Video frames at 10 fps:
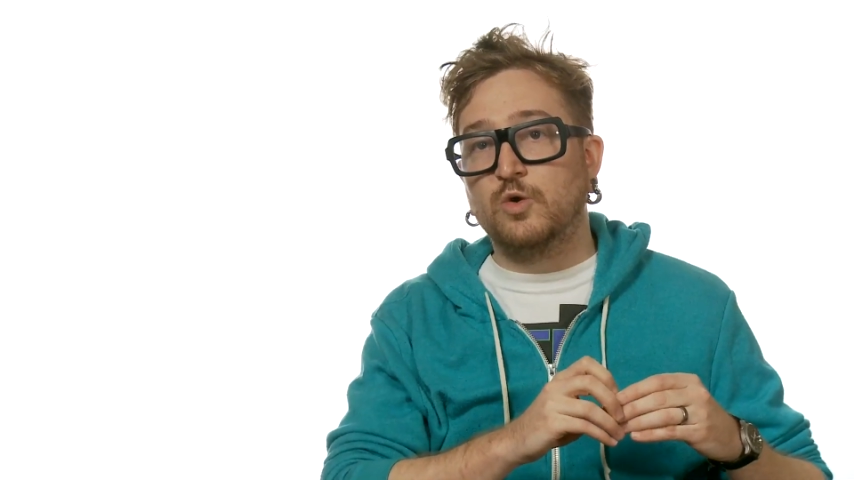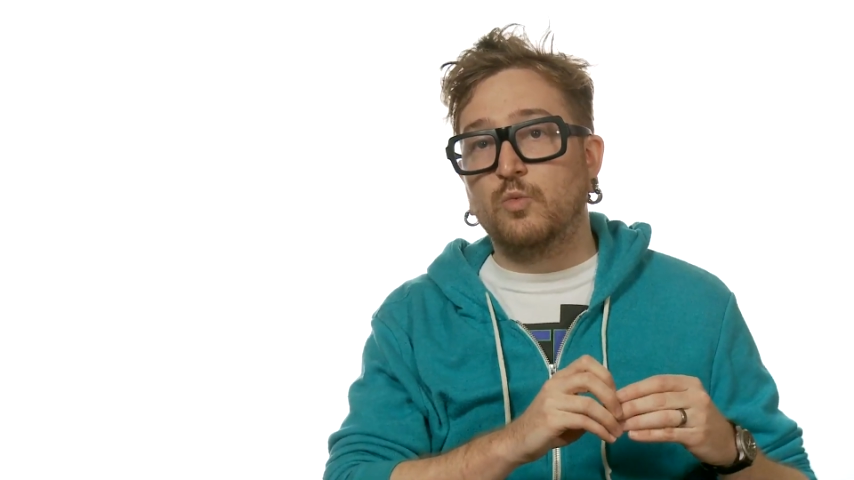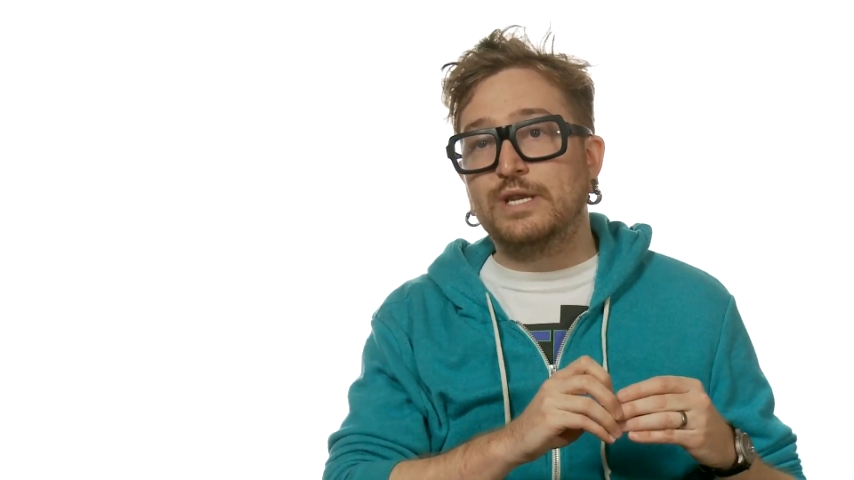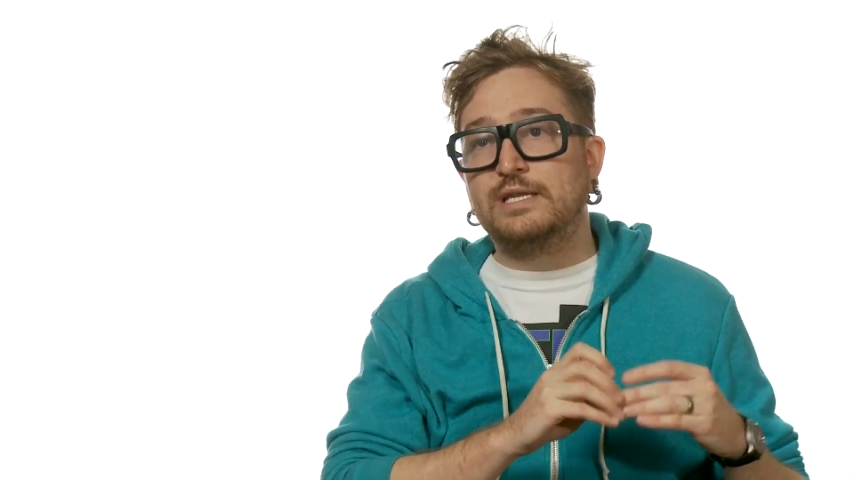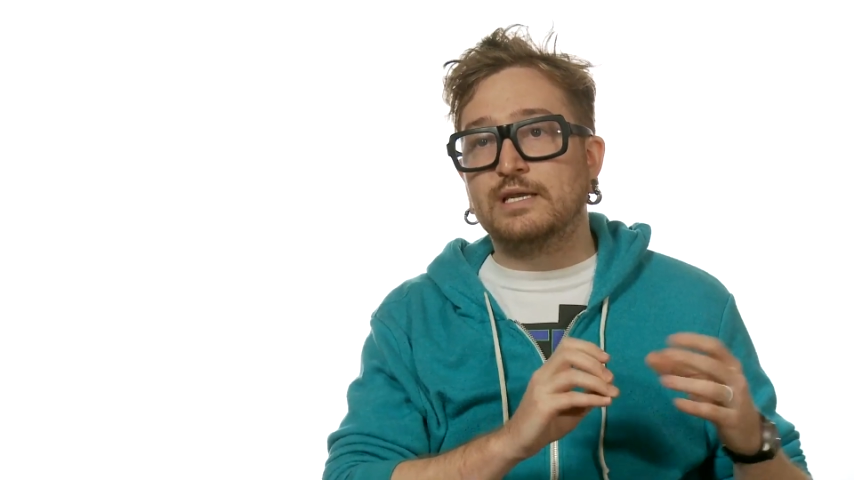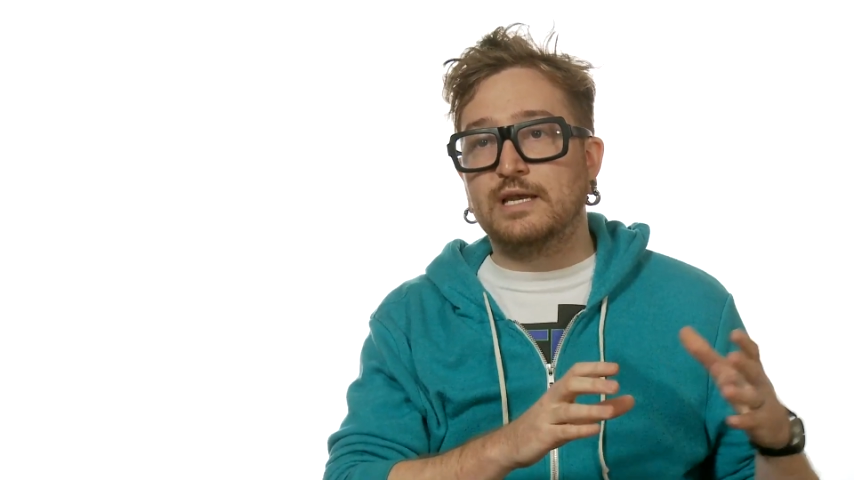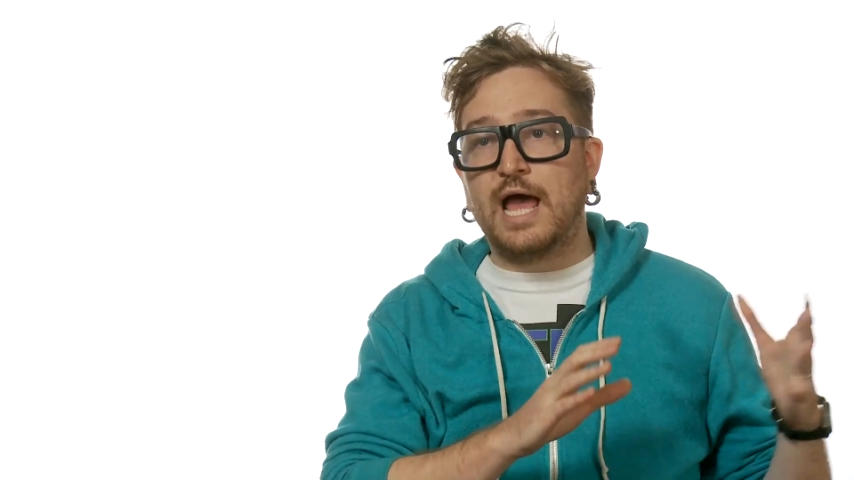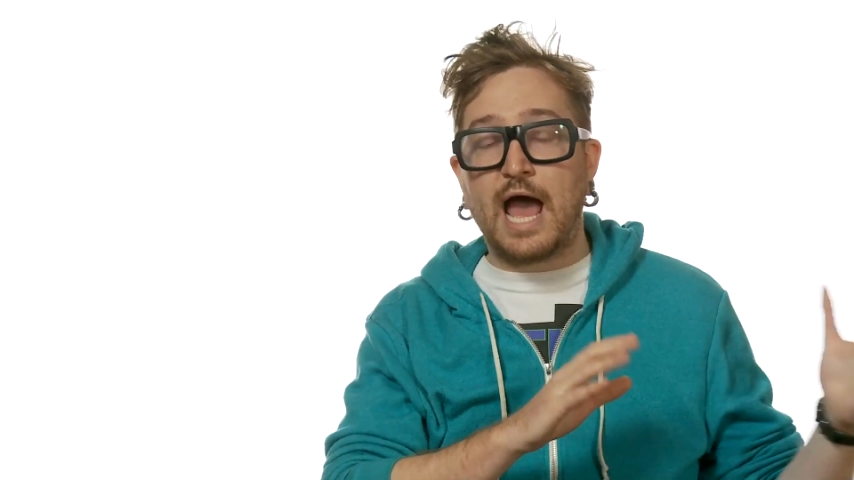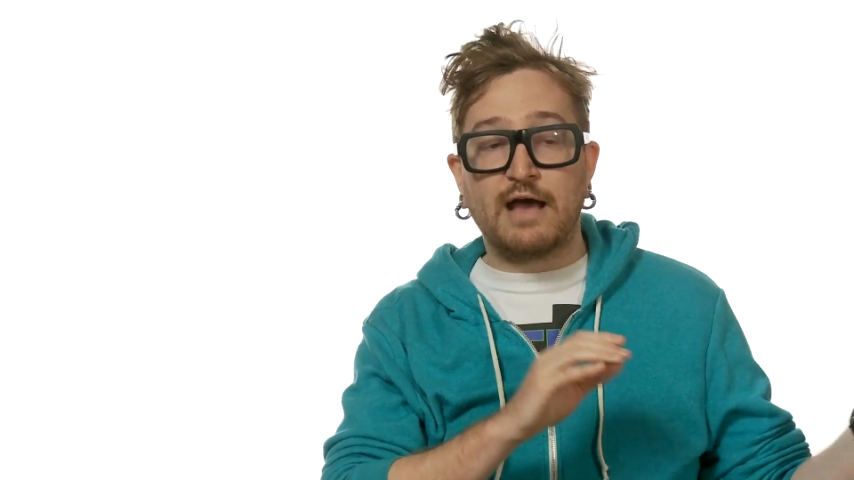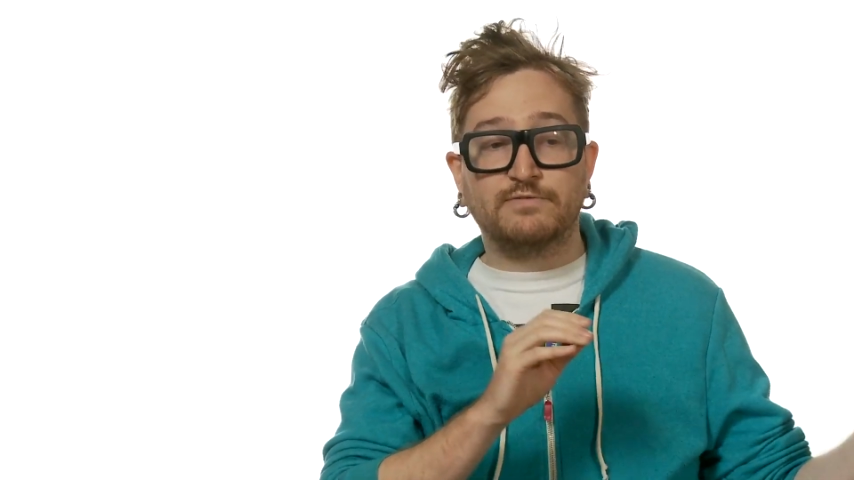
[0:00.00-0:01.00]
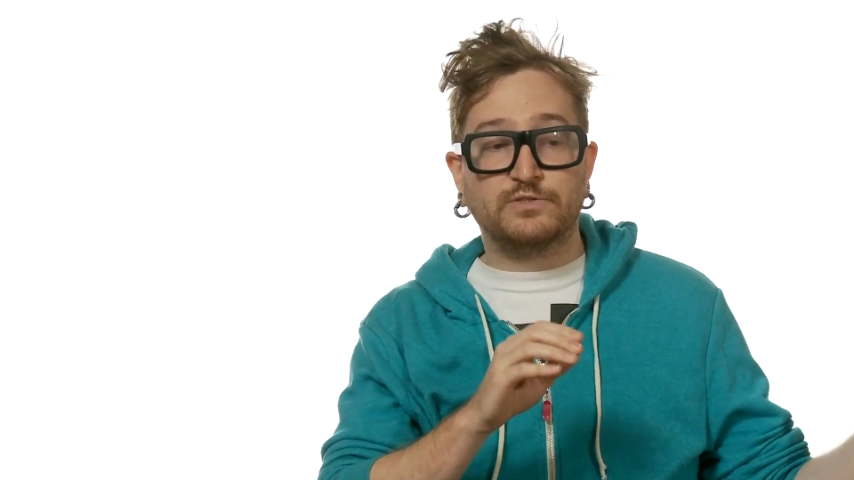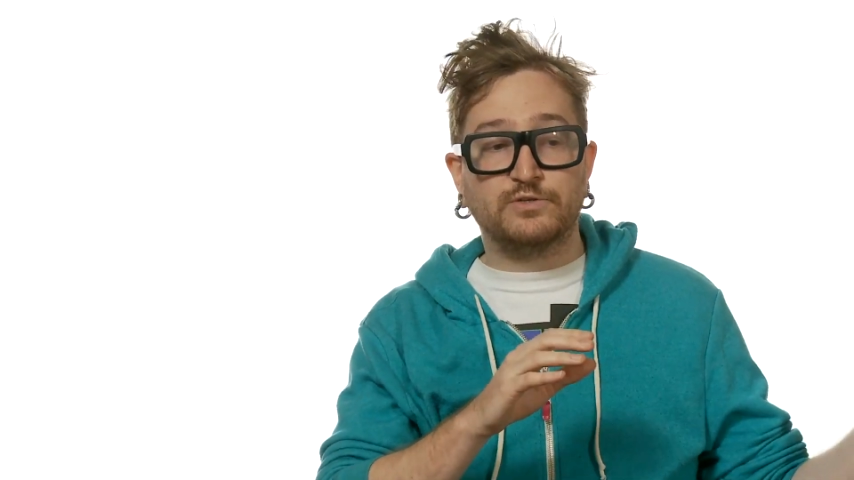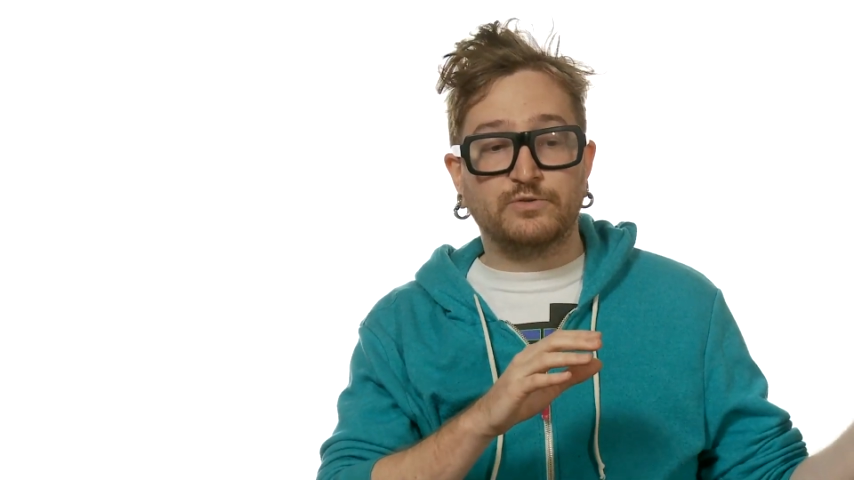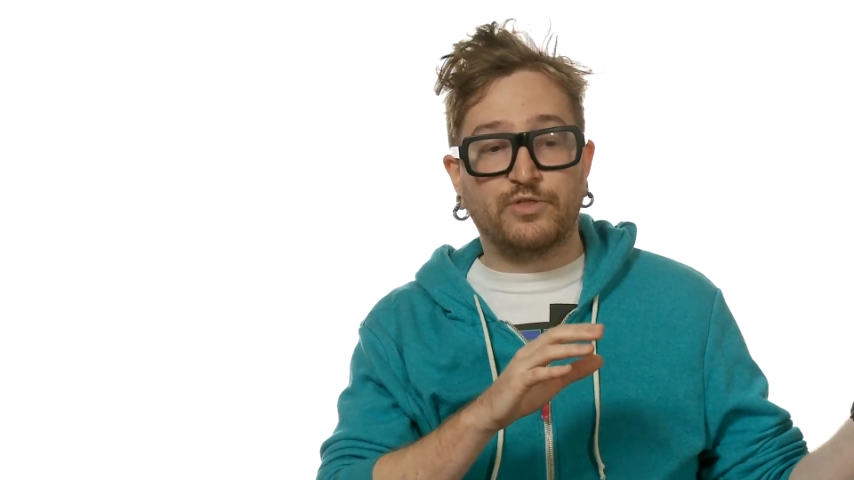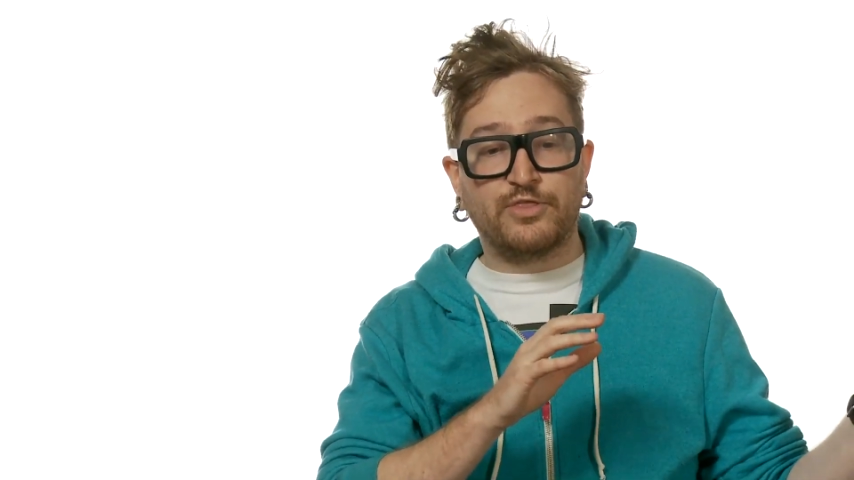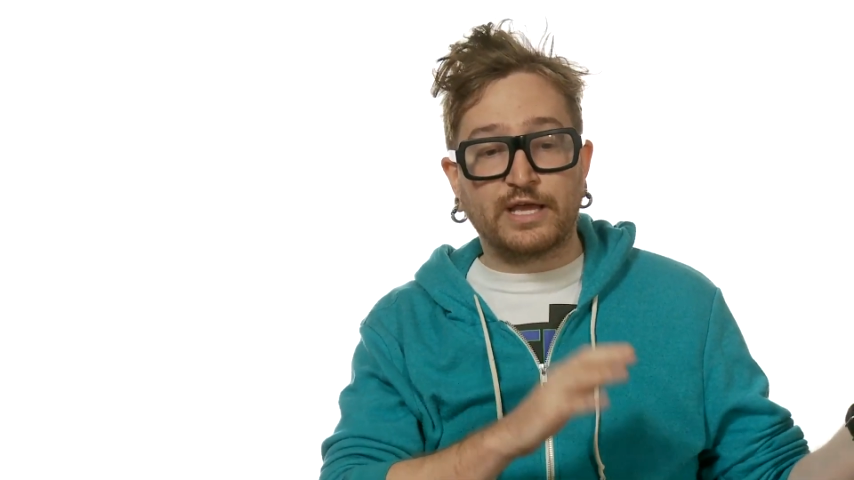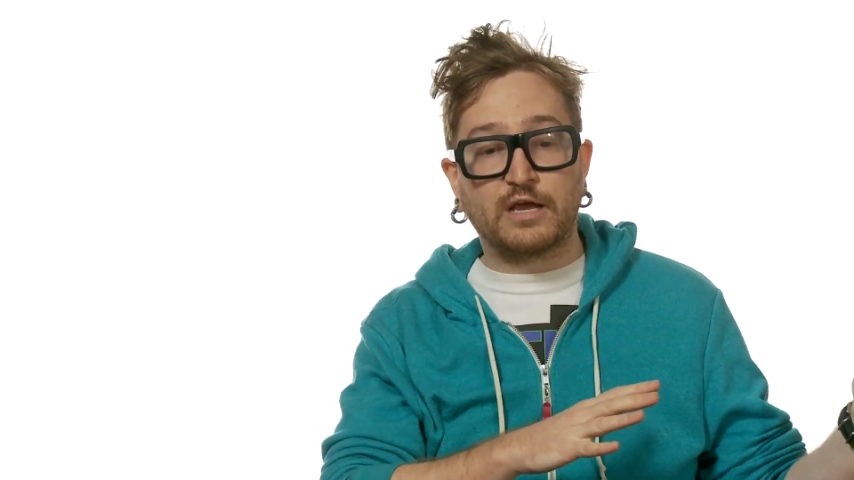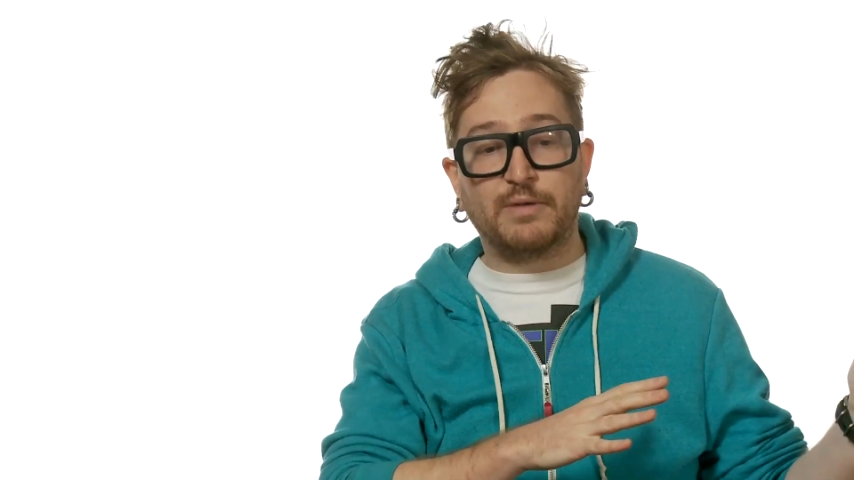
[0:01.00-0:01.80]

we didn't have to think